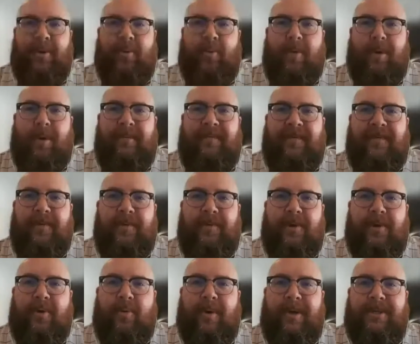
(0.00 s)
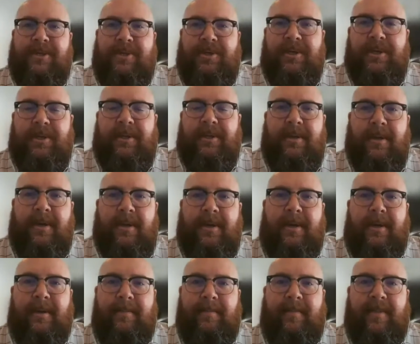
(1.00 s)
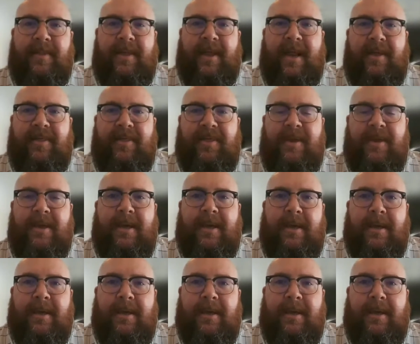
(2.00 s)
one further question that I think,